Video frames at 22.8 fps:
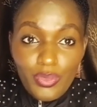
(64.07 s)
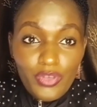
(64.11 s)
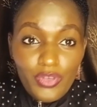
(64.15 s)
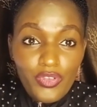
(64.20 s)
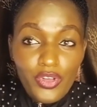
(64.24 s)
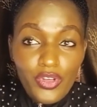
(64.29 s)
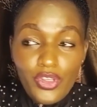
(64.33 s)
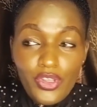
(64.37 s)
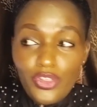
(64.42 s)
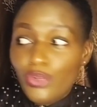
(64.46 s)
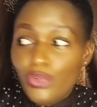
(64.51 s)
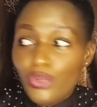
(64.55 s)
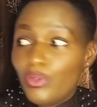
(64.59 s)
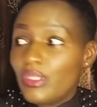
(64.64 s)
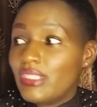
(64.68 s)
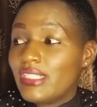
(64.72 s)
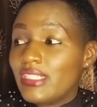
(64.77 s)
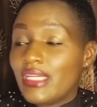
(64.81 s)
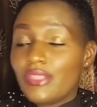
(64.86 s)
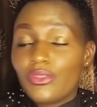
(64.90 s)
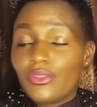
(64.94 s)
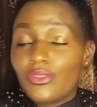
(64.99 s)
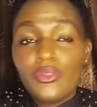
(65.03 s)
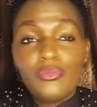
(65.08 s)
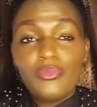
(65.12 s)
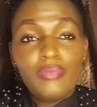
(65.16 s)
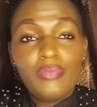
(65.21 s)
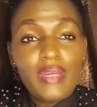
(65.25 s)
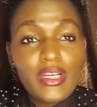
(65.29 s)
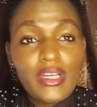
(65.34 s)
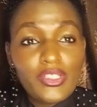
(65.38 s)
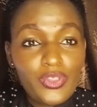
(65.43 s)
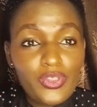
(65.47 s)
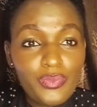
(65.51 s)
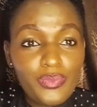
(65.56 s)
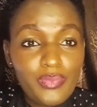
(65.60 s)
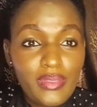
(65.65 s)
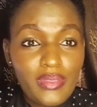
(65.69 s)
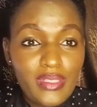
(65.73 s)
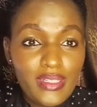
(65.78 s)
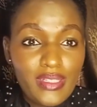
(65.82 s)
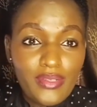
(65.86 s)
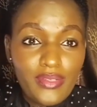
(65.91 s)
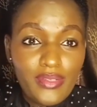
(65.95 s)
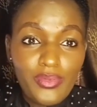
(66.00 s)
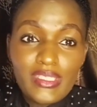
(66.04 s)
before you know it, she has gone back to
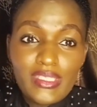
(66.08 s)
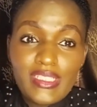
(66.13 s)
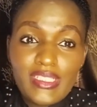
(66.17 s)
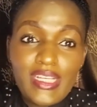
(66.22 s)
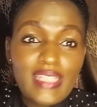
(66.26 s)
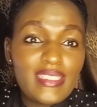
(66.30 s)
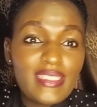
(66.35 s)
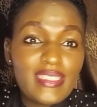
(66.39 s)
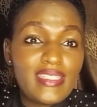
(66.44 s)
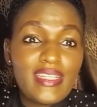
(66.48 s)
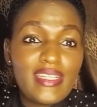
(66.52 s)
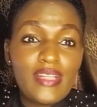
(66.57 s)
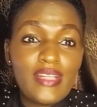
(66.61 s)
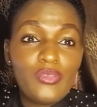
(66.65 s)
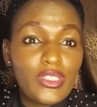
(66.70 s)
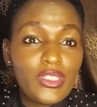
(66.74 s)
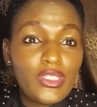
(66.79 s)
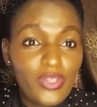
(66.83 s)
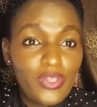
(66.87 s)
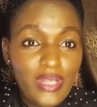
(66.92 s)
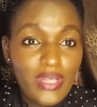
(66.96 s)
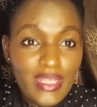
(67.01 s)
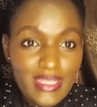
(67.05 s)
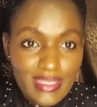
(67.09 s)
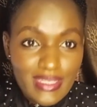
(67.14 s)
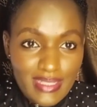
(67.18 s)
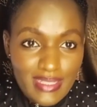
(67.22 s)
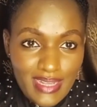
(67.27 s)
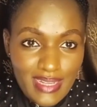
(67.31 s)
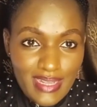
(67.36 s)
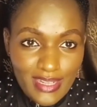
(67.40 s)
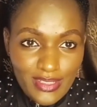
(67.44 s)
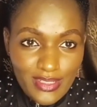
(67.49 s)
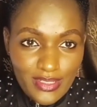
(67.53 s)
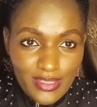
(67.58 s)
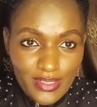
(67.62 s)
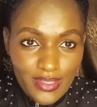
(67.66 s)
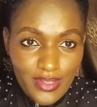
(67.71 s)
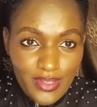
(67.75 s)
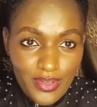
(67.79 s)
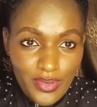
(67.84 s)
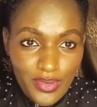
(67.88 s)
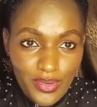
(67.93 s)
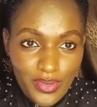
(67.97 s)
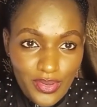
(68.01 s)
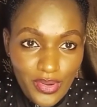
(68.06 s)
play when she hasn't done what you asked her
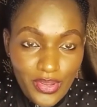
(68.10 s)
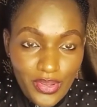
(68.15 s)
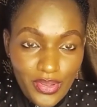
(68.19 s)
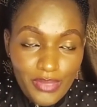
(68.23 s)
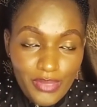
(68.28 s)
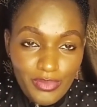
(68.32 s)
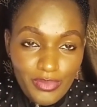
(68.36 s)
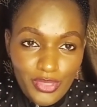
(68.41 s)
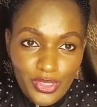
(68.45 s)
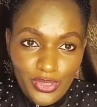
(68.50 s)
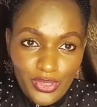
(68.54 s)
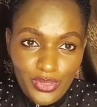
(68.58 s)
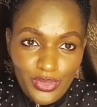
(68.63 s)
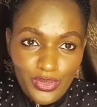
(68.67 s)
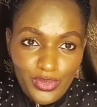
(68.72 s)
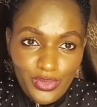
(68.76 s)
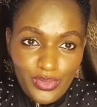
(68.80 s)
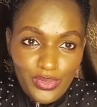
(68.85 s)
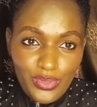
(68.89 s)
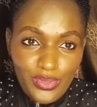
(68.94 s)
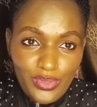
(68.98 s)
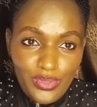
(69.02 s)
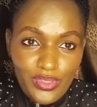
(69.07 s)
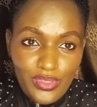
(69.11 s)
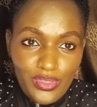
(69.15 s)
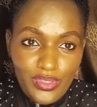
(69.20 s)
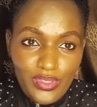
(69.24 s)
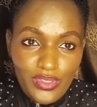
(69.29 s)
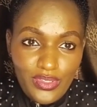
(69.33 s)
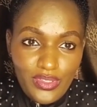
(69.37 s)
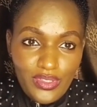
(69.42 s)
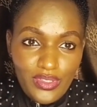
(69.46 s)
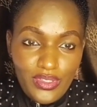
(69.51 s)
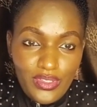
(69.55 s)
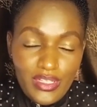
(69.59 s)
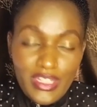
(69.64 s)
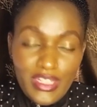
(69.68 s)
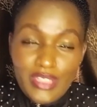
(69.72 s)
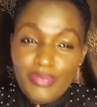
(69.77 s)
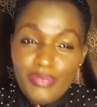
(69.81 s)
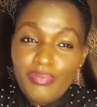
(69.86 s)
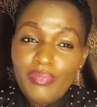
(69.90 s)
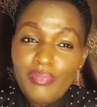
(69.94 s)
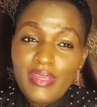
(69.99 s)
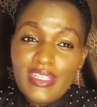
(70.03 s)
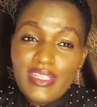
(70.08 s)
or him to do.
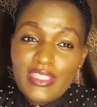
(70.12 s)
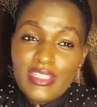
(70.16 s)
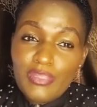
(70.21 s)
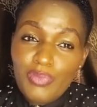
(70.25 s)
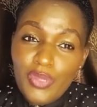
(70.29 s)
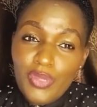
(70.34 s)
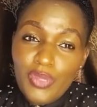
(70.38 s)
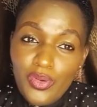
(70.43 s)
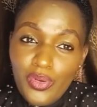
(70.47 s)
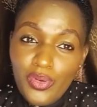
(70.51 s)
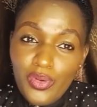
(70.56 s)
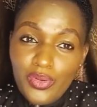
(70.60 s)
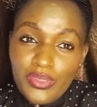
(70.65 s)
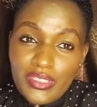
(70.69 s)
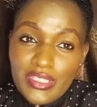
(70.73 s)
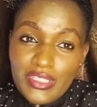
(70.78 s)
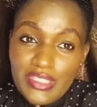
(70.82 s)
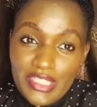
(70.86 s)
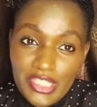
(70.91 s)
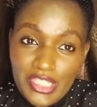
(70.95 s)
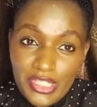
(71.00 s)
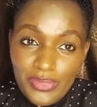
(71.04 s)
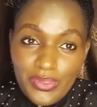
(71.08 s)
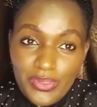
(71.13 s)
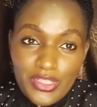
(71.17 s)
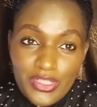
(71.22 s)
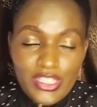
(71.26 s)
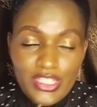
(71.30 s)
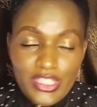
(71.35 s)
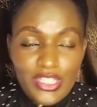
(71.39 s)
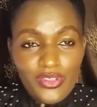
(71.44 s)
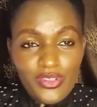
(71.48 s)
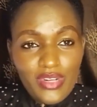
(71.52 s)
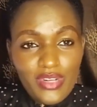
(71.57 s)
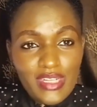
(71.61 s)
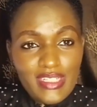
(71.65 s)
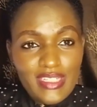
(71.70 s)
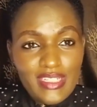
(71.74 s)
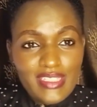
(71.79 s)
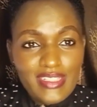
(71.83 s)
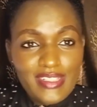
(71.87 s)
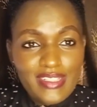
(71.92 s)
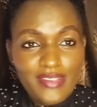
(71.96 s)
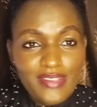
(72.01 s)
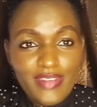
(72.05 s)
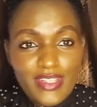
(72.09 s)
It's because she was distracted
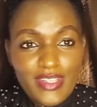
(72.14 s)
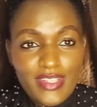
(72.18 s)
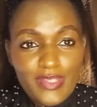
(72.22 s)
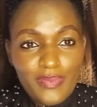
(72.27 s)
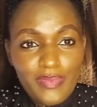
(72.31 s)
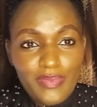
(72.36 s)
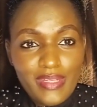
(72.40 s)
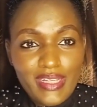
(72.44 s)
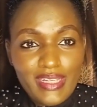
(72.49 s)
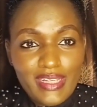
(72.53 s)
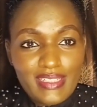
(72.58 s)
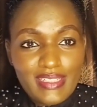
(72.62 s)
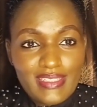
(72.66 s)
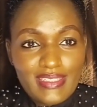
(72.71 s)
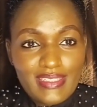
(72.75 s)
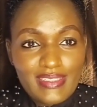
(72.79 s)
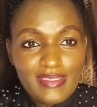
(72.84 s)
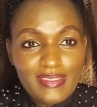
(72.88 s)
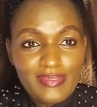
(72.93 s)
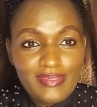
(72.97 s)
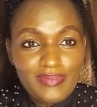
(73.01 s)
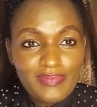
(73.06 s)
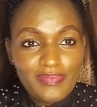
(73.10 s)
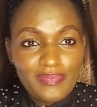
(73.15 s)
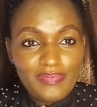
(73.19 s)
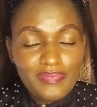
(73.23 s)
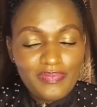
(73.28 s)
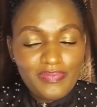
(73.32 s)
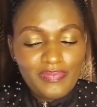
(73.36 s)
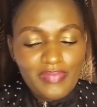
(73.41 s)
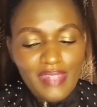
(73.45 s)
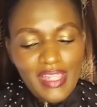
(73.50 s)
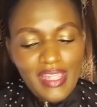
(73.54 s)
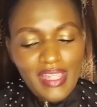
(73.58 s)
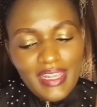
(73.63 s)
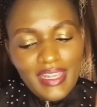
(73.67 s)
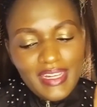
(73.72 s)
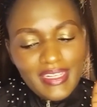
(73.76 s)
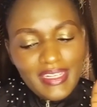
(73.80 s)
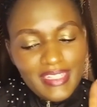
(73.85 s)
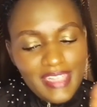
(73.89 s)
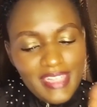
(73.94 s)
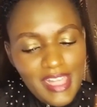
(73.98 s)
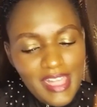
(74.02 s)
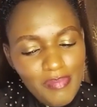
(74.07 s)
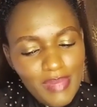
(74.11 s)
in the first place.
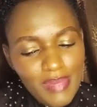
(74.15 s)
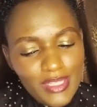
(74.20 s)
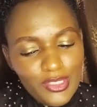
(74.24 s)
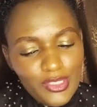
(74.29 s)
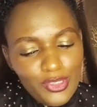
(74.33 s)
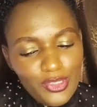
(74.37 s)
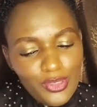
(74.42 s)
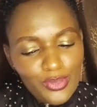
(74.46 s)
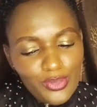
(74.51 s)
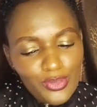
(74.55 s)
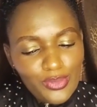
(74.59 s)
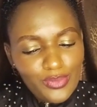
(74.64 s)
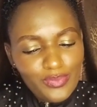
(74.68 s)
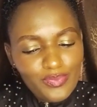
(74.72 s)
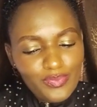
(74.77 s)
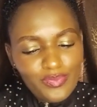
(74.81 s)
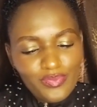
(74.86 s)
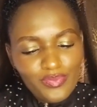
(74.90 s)
Number two,